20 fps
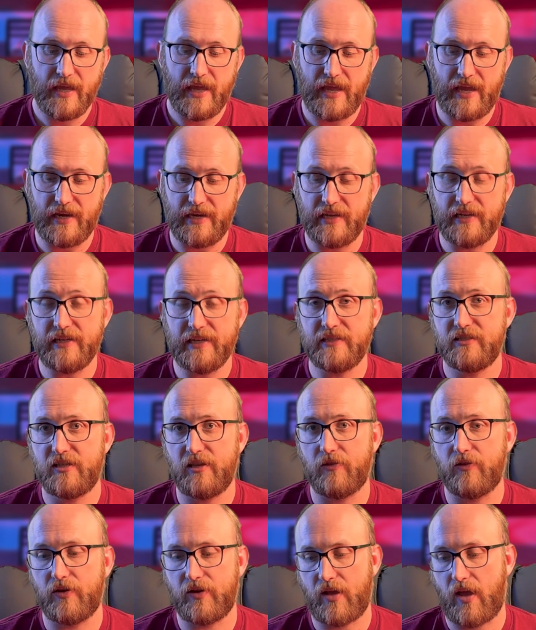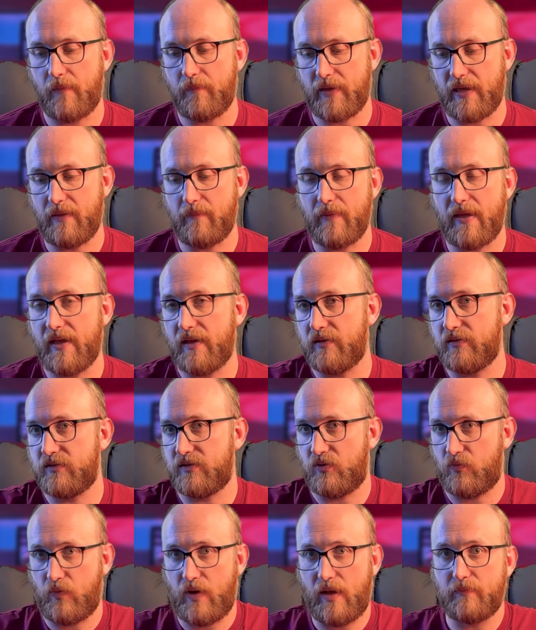and it needs to look up emails
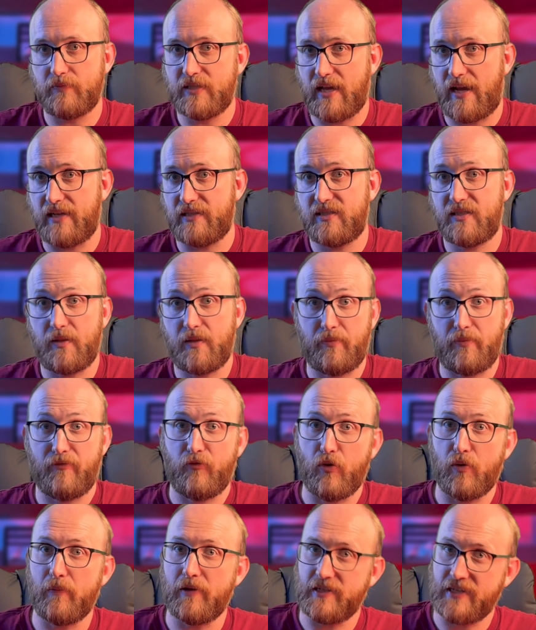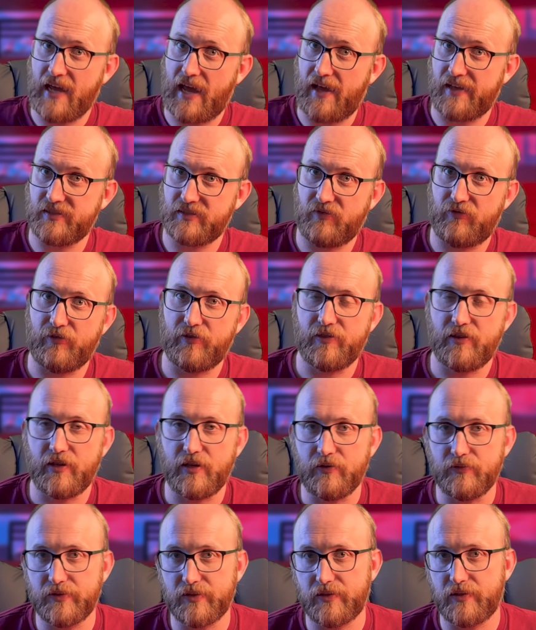or websites to perform a task for the
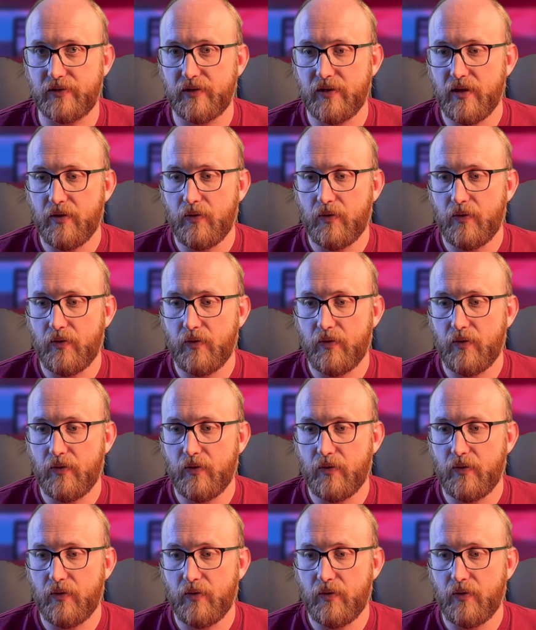user.